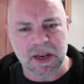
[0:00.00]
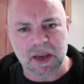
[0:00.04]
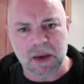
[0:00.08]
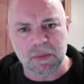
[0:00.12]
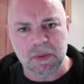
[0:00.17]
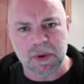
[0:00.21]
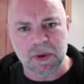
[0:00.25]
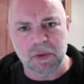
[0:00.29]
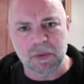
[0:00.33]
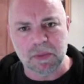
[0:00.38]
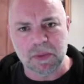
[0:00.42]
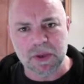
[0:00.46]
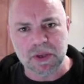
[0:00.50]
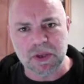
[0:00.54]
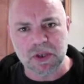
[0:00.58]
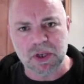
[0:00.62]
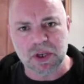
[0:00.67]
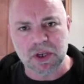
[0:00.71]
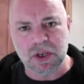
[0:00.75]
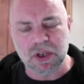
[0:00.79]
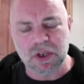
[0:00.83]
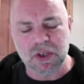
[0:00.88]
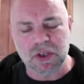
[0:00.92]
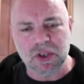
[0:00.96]
a little bit so you
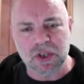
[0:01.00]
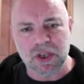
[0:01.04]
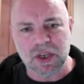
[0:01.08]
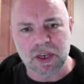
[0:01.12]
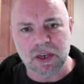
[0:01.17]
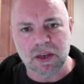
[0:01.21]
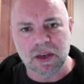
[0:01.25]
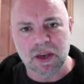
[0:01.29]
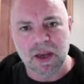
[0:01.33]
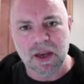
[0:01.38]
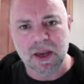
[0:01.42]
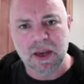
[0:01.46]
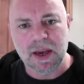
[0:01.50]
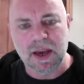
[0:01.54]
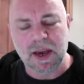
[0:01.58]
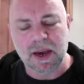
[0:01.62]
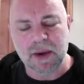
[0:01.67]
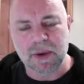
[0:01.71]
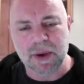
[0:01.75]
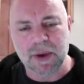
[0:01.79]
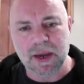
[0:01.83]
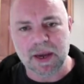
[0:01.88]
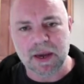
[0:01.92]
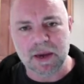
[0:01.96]
can see how
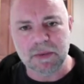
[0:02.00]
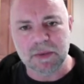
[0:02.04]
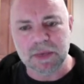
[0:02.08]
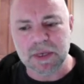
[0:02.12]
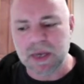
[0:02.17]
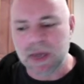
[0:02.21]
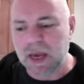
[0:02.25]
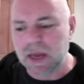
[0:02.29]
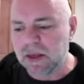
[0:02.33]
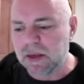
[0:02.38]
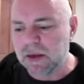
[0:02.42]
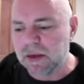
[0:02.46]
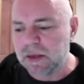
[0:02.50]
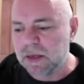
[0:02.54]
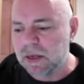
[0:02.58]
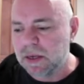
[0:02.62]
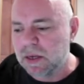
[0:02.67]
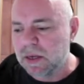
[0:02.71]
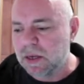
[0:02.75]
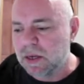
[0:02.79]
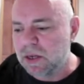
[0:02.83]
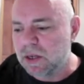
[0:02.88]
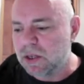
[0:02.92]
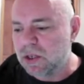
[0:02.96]
it came together.
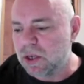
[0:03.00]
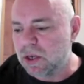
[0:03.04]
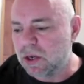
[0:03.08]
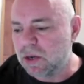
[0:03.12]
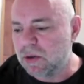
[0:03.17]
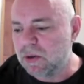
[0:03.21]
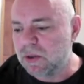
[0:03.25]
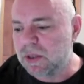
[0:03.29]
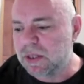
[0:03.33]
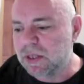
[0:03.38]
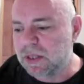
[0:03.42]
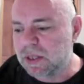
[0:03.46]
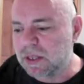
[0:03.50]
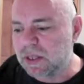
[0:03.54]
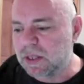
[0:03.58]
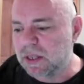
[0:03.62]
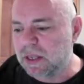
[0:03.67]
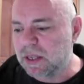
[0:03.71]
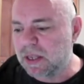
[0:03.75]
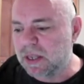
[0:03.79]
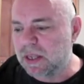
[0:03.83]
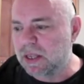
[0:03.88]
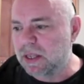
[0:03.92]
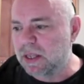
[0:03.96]
So
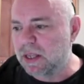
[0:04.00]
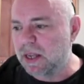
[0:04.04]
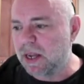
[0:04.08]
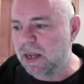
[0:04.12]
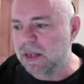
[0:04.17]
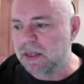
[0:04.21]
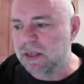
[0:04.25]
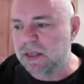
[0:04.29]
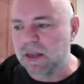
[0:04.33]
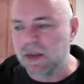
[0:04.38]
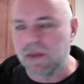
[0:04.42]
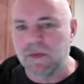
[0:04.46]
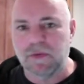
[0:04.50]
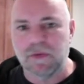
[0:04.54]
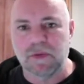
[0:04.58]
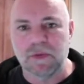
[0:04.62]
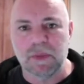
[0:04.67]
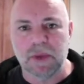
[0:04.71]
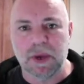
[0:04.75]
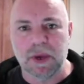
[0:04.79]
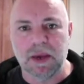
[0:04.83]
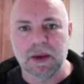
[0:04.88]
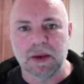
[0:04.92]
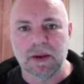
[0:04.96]
that's it for
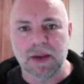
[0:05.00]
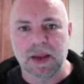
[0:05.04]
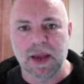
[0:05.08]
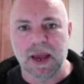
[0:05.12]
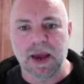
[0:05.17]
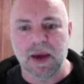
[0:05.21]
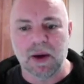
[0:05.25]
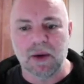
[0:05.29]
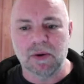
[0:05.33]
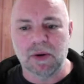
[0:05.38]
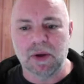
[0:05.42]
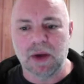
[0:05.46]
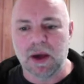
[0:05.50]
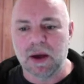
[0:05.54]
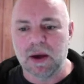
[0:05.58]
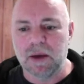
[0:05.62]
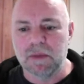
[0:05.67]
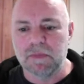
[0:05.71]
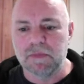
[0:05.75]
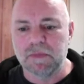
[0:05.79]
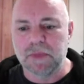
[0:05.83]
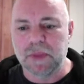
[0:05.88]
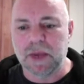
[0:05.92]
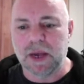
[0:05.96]
me now.
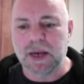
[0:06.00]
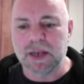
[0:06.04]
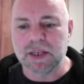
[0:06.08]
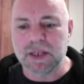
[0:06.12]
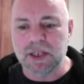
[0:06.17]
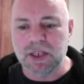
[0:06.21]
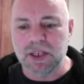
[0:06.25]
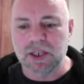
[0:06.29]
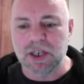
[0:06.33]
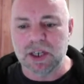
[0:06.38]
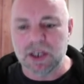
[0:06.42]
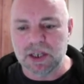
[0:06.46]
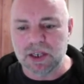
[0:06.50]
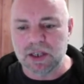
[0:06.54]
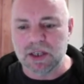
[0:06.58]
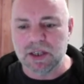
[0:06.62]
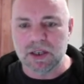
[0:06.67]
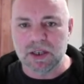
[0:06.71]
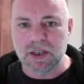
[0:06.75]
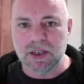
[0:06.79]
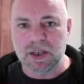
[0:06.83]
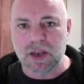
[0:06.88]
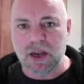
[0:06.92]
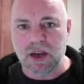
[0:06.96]
As I suggested at the
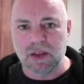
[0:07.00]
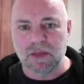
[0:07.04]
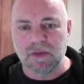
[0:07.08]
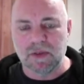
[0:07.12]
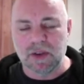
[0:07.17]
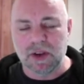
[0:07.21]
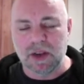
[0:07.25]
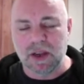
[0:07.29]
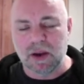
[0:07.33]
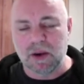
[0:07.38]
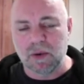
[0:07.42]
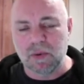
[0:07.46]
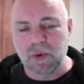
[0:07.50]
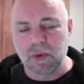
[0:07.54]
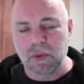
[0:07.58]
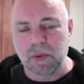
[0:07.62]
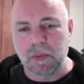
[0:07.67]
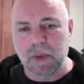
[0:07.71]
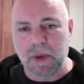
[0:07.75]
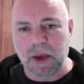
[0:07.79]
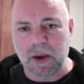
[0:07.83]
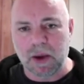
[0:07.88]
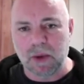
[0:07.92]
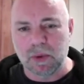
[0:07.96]
start of the video, I will be
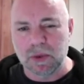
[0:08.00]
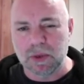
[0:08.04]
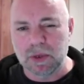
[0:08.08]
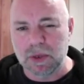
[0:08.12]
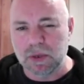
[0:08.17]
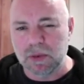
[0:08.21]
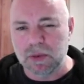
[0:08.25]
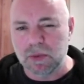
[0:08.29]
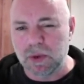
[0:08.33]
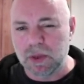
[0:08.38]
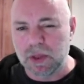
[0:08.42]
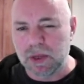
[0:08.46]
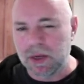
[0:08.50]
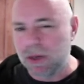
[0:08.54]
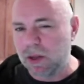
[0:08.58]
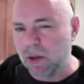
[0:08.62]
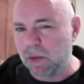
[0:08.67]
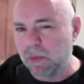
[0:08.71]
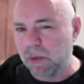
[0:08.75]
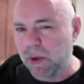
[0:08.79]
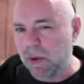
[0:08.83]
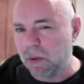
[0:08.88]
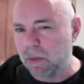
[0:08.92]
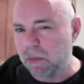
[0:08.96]
back with a little
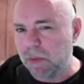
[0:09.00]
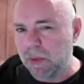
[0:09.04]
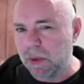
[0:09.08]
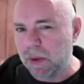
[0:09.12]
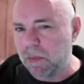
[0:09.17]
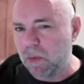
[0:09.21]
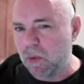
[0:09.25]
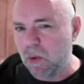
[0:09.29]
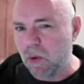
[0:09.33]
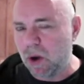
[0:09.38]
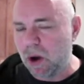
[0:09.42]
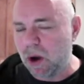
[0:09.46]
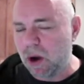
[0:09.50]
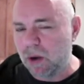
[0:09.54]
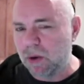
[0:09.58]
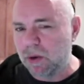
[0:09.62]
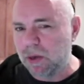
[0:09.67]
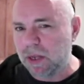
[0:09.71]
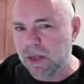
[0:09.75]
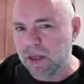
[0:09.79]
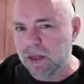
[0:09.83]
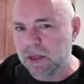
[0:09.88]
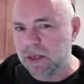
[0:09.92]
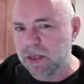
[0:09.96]
bit more Only
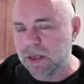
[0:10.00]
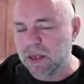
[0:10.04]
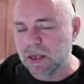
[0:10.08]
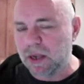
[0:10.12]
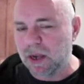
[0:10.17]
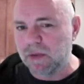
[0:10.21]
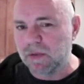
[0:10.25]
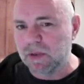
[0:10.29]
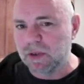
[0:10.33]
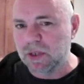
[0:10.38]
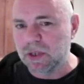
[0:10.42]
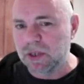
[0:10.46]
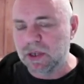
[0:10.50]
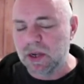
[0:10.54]
Death Can Save Us